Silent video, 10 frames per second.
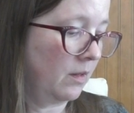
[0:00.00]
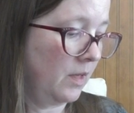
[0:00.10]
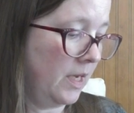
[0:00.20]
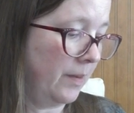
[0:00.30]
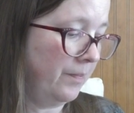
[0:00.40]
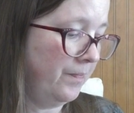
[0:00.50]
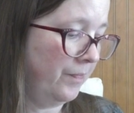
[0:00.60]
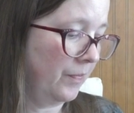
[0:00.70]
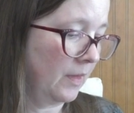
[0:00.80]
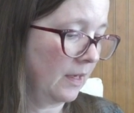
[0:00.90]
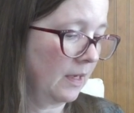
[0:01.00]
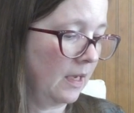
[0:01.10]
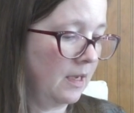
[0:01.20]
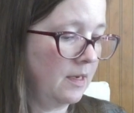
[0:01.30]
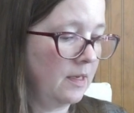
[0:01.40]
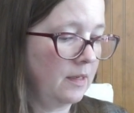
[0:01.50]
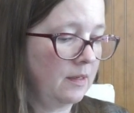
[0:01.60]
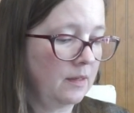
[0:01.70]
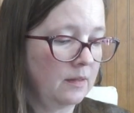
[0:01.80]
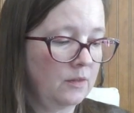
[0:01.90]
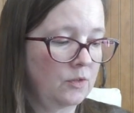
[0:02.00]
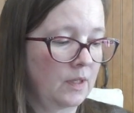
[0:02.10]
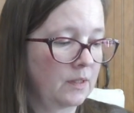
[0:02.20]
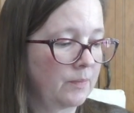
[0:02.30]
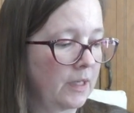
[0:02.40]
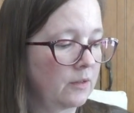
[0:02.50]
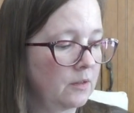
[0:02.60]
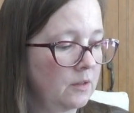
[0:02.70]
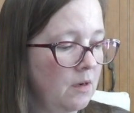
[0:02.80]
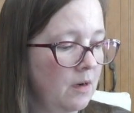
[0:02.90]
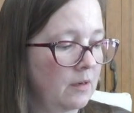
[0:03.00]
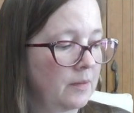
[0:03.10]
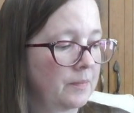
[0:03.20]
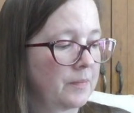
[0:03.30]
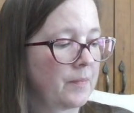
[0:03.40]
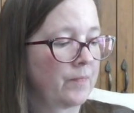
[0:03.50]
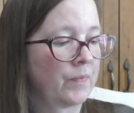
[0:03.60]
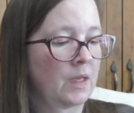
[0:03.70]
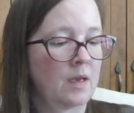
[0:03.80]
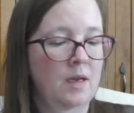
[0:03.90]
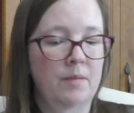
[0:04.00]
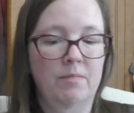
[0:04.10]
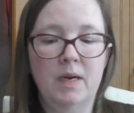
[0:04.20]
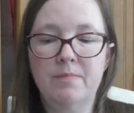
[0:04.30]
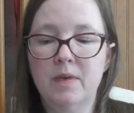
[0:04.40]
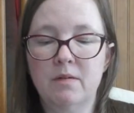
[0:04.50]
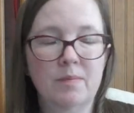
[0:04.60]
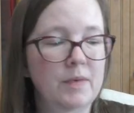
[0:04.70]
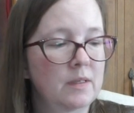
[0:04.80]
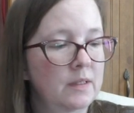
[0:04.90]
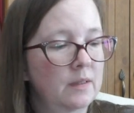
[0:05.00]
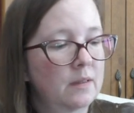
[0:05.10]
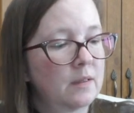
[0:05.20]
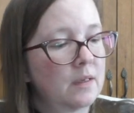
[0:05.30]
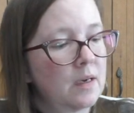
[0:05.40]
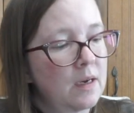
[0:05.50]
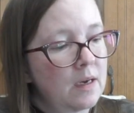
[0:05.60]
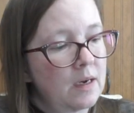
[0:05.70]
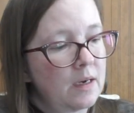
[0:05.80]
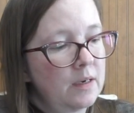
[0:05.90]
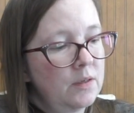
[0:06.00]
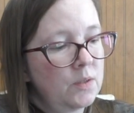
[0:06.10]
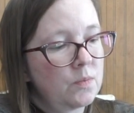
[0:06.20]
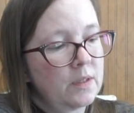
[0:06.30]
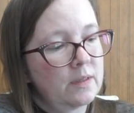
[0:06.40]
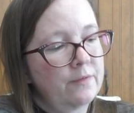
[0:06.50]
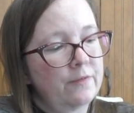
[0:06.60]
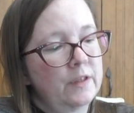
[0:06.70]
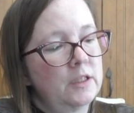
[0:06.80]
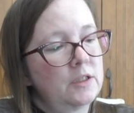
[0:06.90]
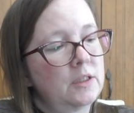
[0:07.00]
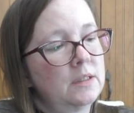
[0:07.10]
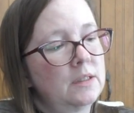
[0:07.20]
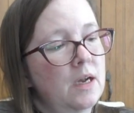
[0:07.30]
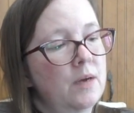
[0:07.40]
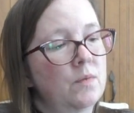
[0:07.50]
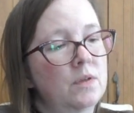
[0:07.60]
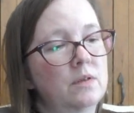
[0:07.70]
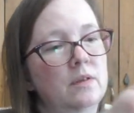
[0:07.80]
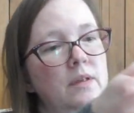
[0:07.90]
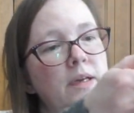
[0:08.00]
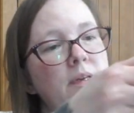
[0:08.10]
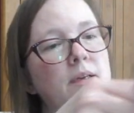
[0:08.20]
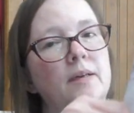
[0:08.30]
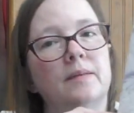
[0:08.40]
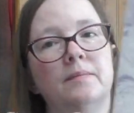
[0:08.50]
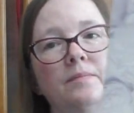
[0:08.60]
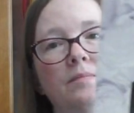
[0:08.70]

theme, and it is Dressmaker's Daughter by Mirabilia. Here's what the finished design will look like.